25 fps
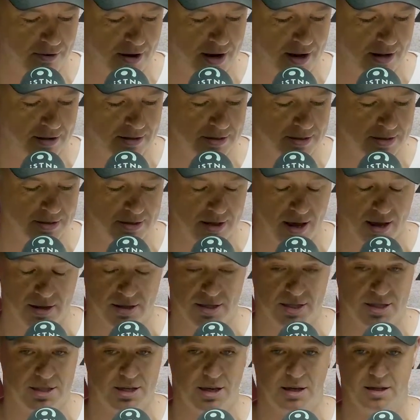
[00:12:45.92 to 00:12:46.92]
10 runs,
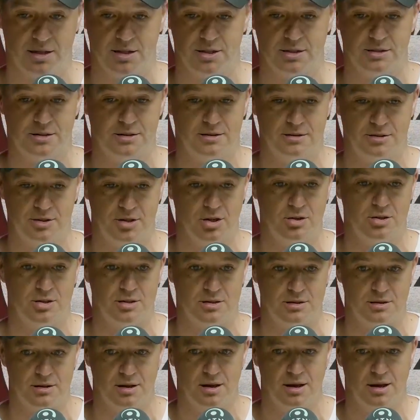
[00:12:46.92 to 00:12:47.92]
that's 6.
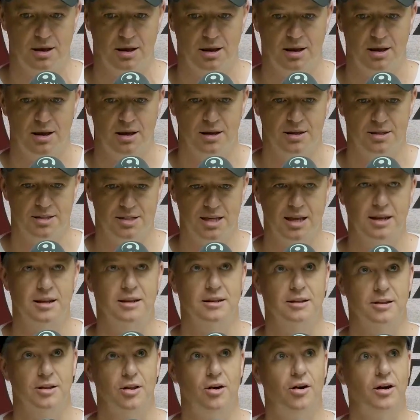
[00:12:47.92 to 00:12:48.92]
Just
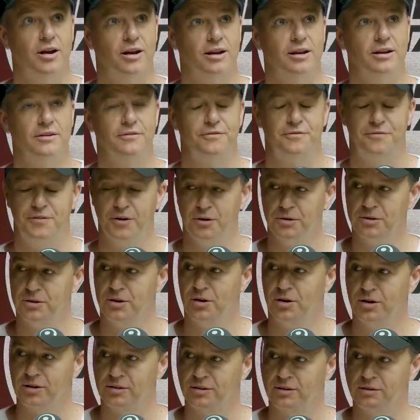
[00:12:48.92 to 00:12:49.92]
set it alight, and it
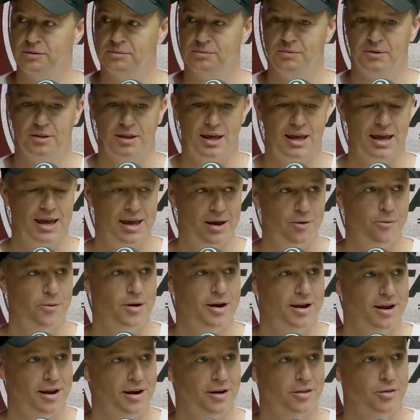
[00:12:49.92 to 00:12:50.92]
felt like the
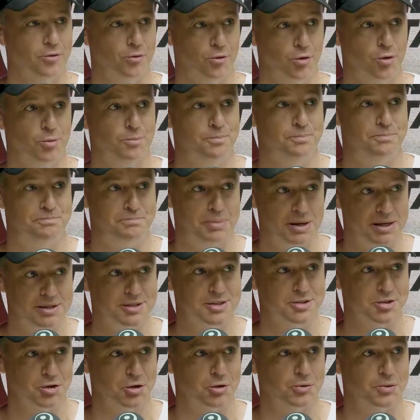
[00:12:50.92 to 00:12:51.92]
air went out of the room
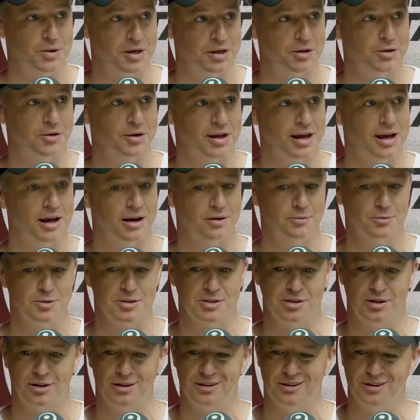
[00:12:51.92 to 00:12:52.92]
big style when he got
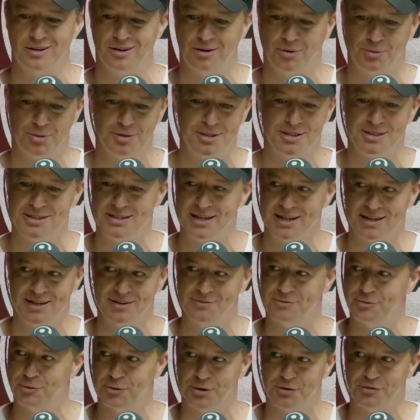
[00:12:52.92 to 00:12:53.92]
out. It was like, we just
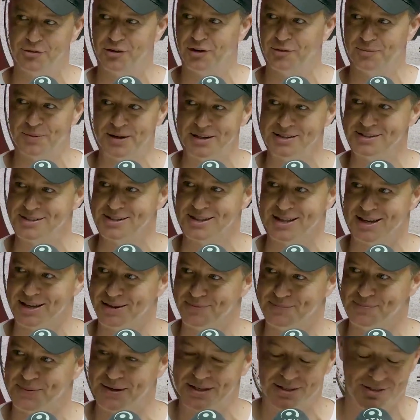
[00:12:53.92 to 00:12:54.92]
needed 45 minutes
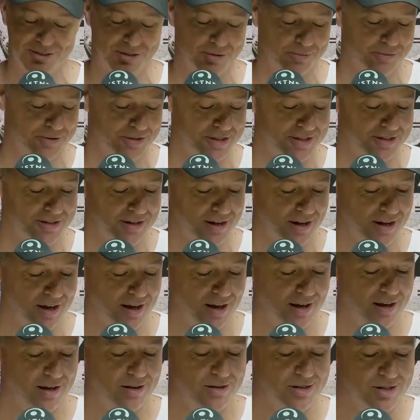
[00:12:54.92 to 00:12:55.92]
of that because it was
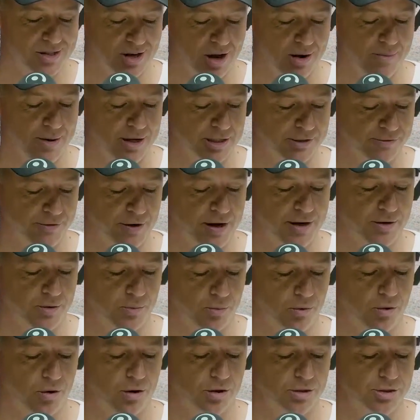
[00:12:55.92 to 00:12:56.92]
so much
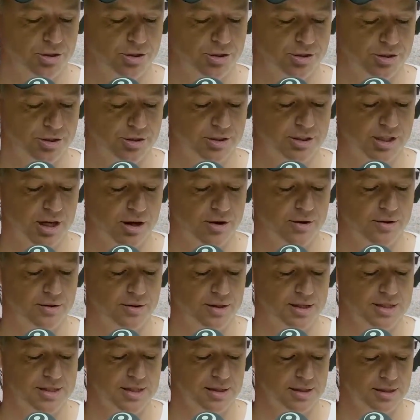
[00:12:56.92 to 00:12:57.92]
fun to watch.
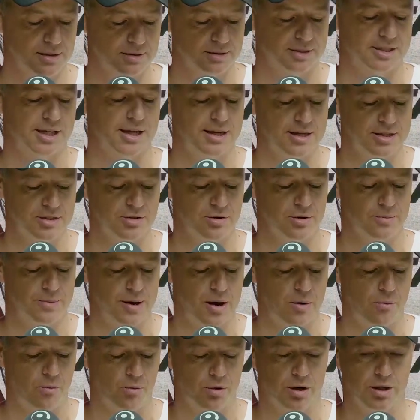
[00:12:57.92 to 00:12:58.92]
So there's a little
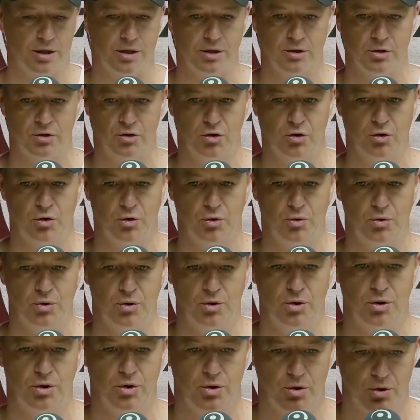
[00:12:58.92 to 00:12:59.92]
teaser about what he can
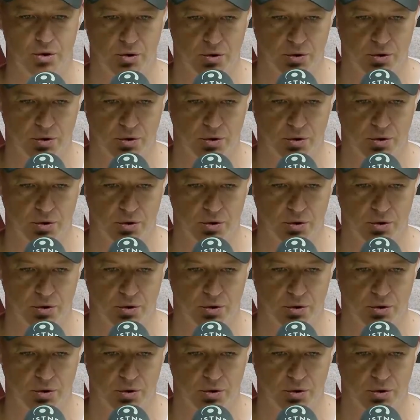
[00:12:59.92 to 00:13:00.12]
do.